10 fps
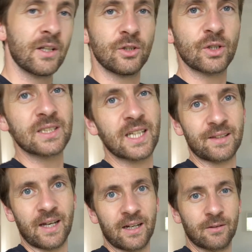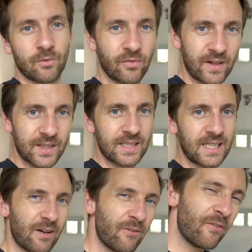You can take that
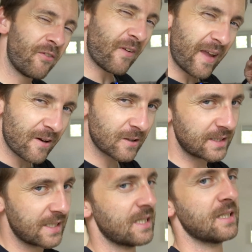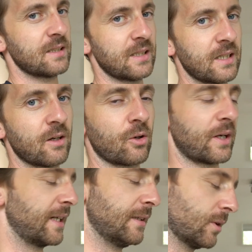fairly easily on
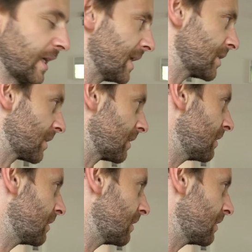any location